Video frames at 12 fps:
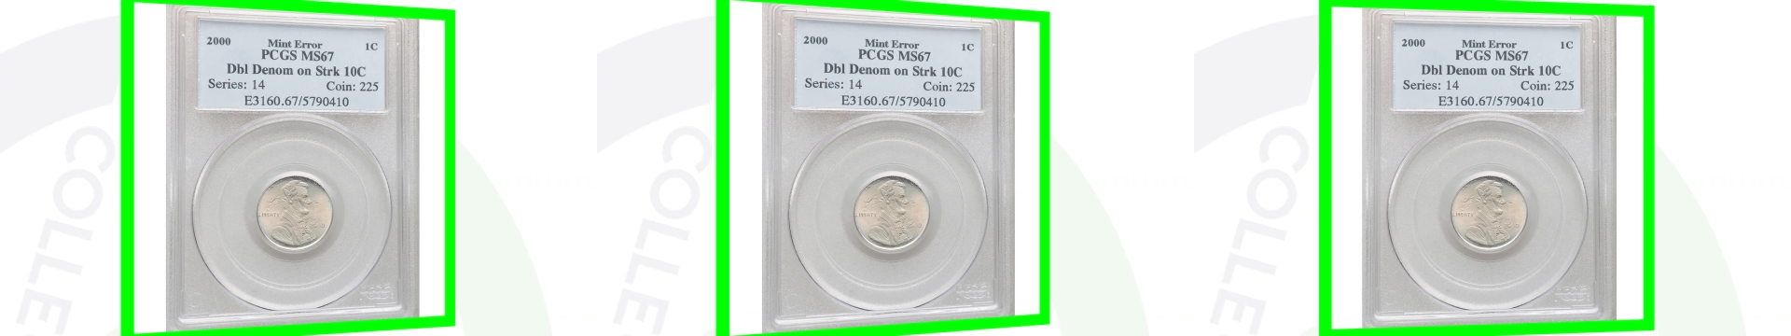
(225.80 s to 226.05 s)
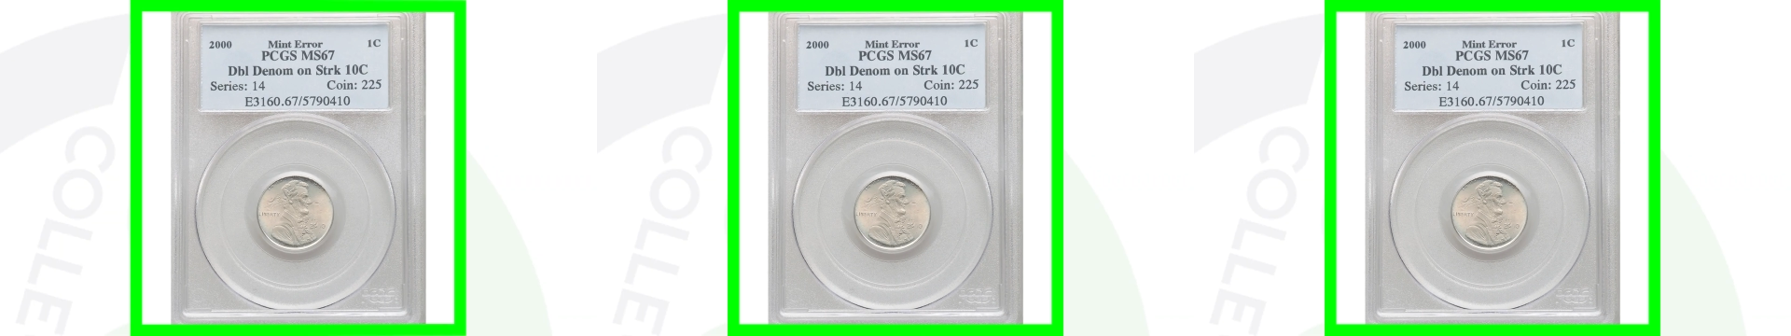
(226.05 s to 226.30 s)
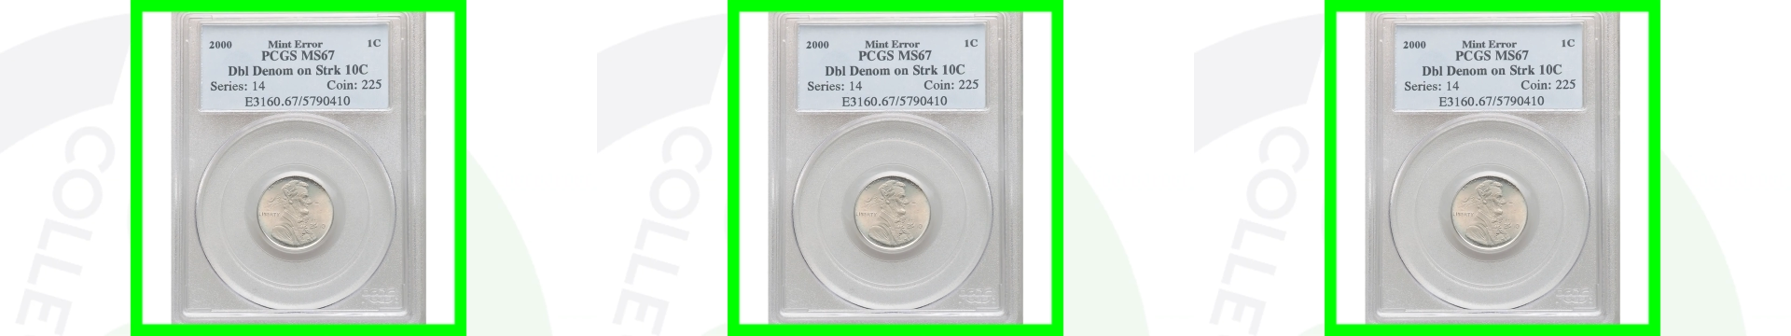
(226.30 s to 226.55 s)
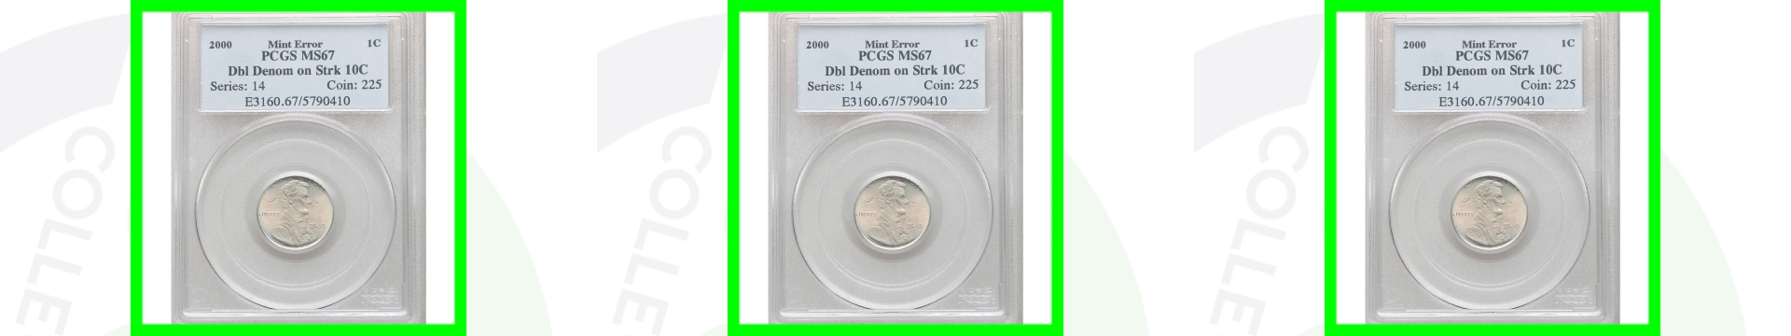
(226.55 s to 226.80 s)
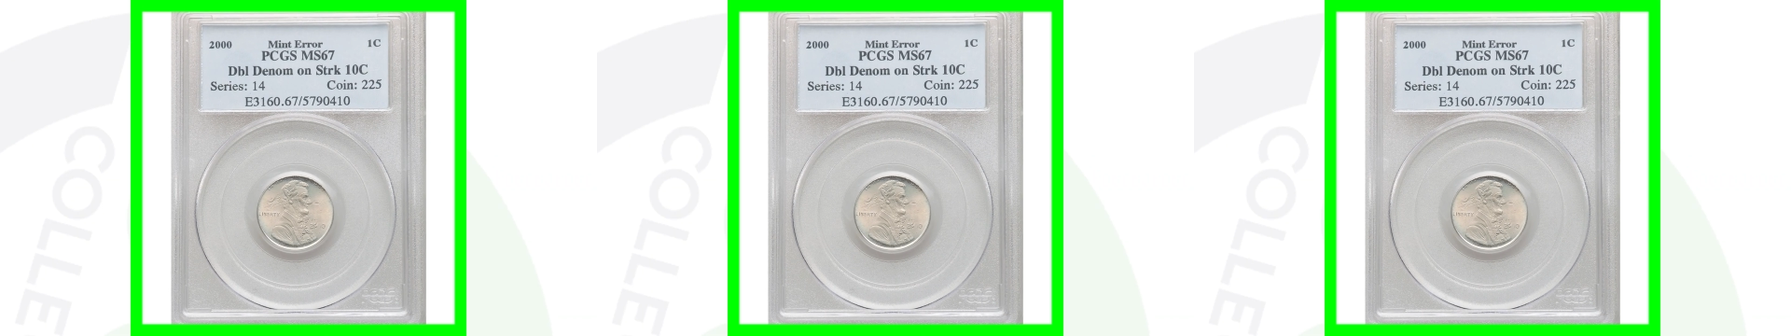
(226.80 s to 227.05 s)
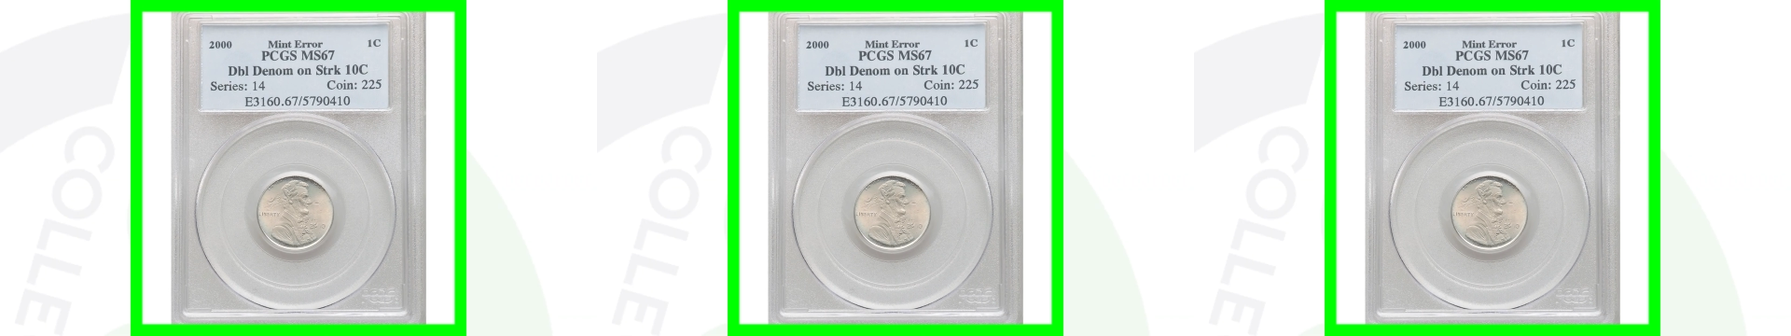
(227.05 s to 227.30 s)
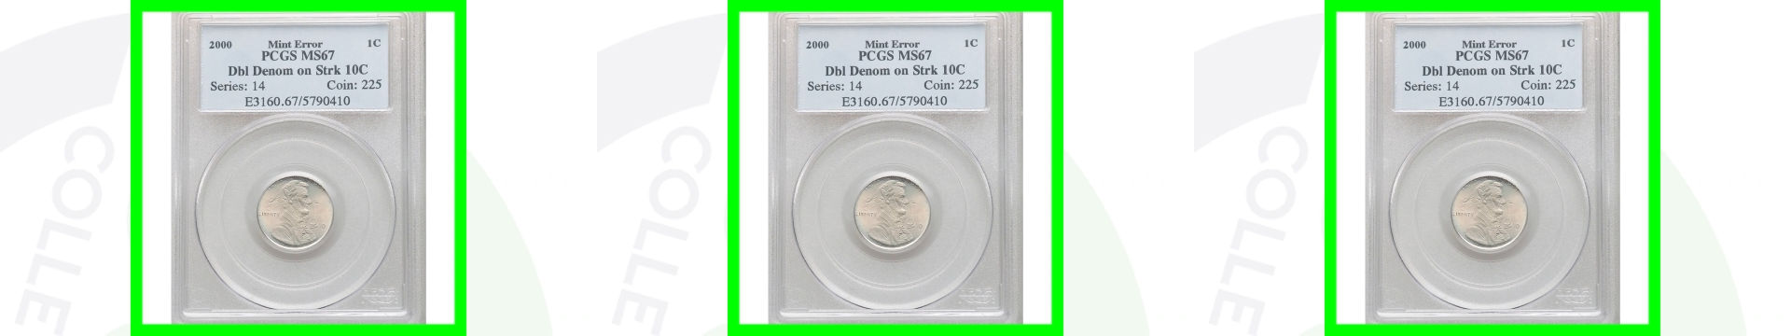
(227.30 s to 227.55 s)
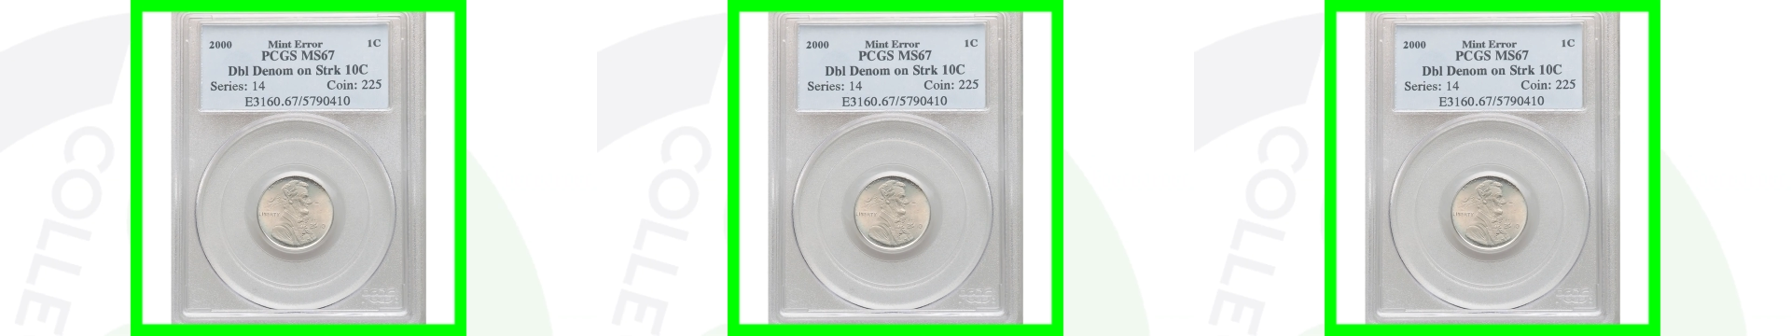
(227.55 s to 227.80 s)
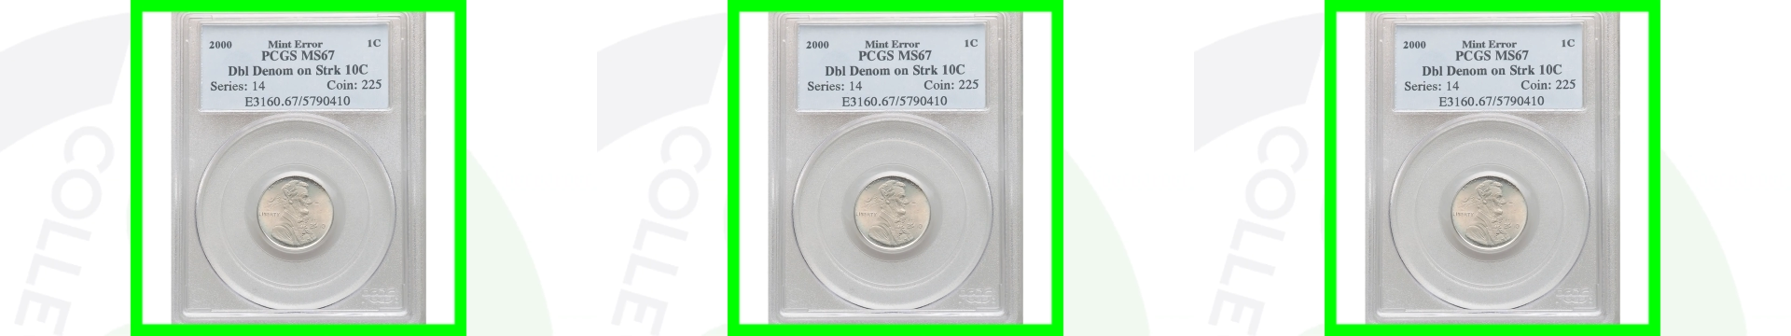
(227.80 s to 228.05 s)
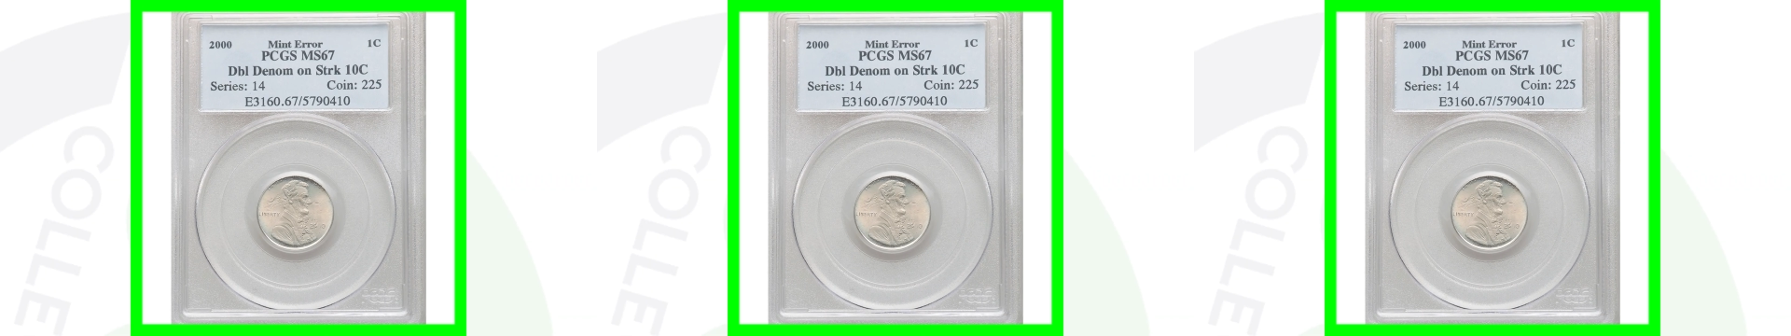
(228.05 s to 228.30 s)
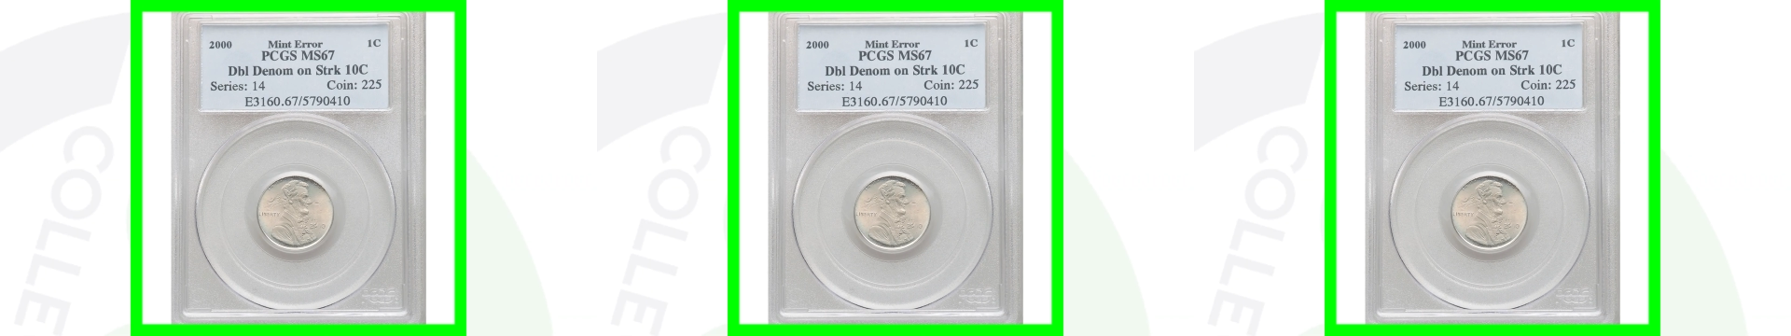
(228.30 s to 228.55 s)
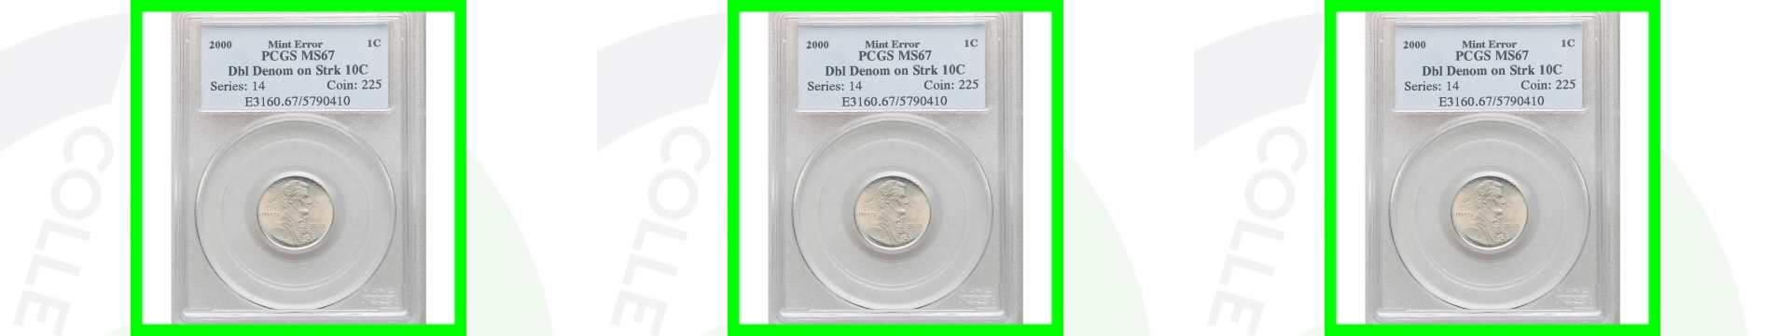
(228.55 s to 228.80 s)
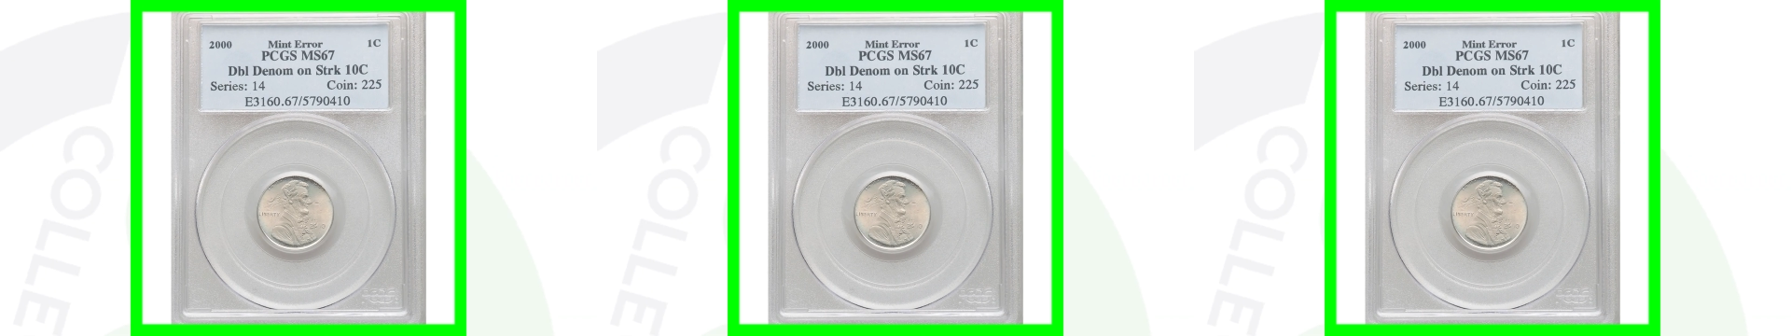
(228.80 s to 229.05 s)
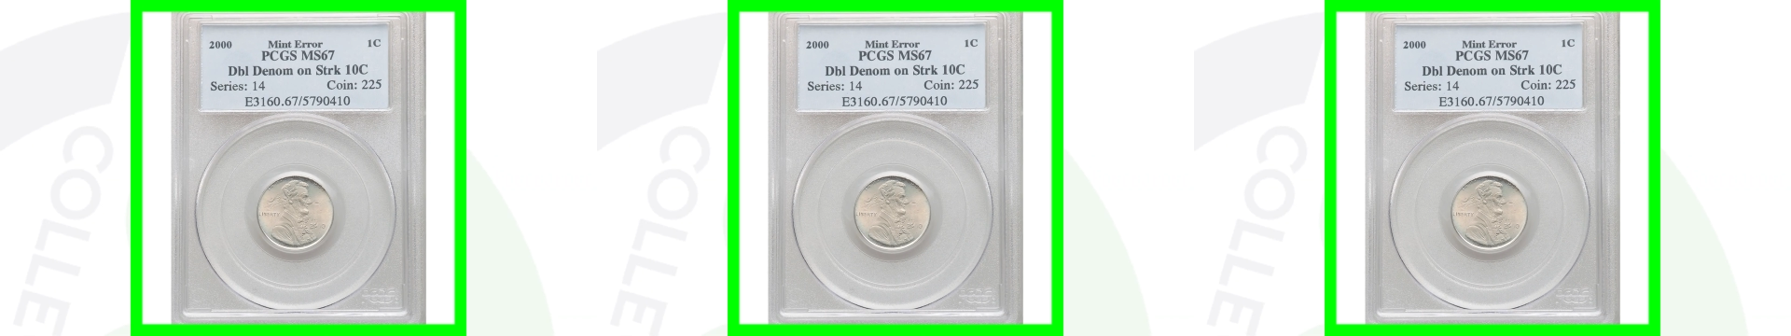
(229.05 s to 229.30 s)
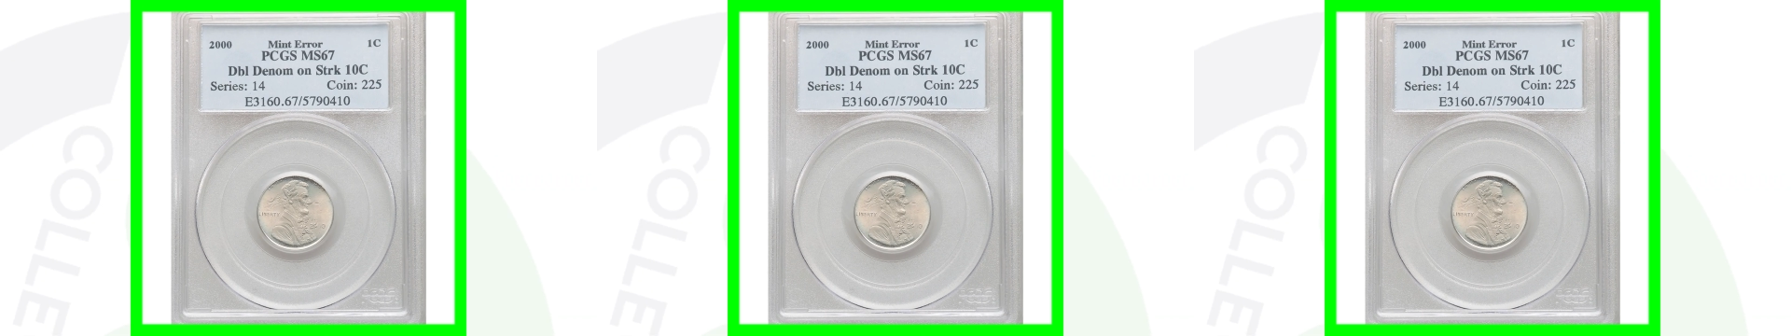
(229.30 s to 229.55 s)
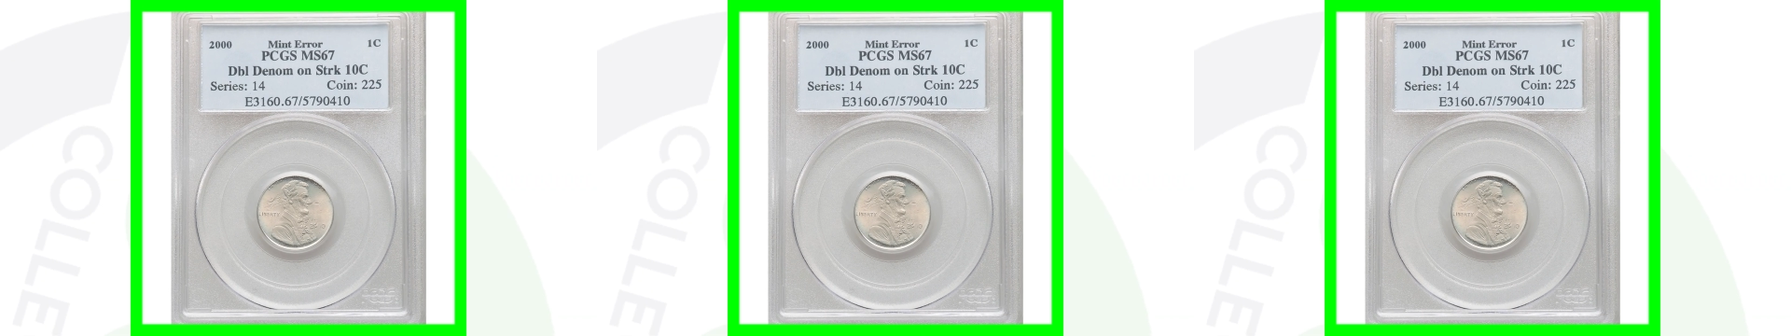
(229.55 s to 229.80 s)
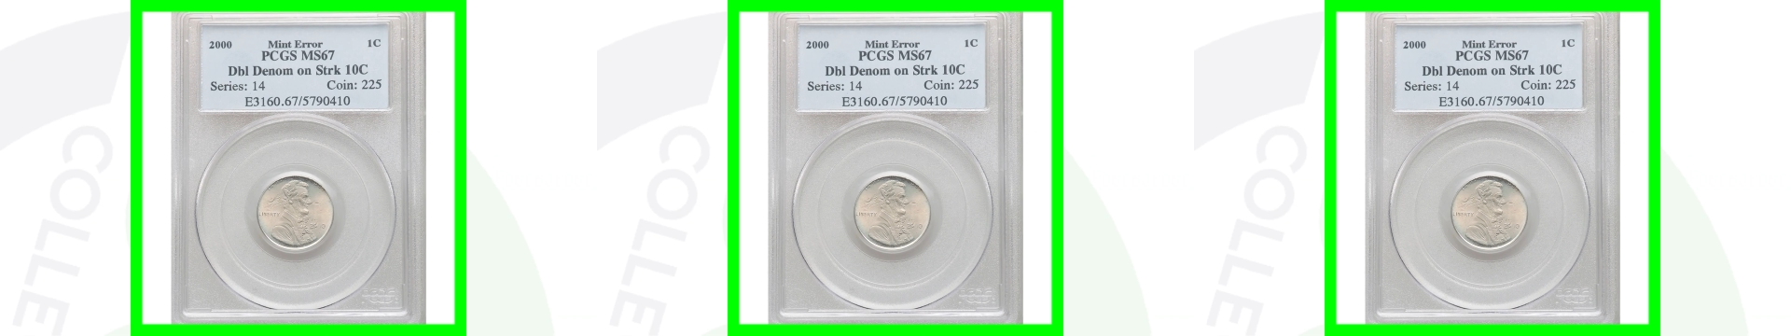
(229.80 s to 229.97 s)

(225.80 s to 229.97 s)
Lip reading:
Nobody's mouth can be seen.